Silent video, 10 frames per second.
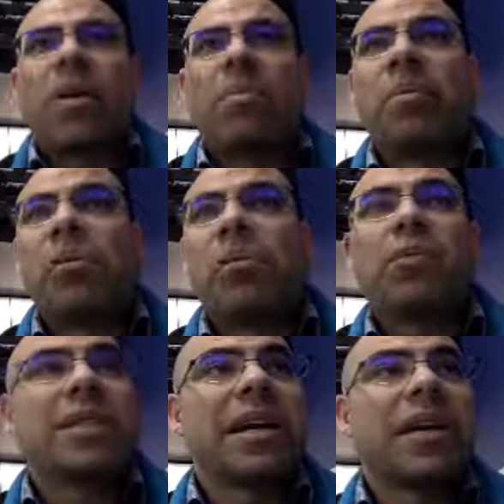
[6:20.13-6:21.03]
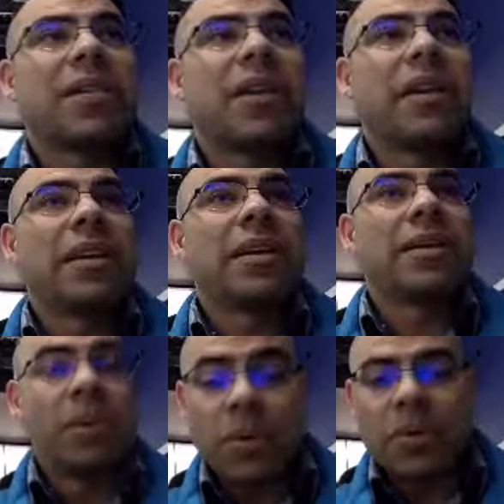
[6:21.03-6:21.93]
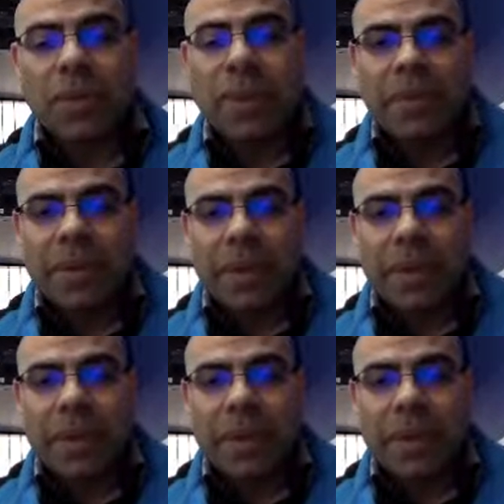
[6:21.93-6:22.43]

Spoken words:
beautiful sounding violin chord, right?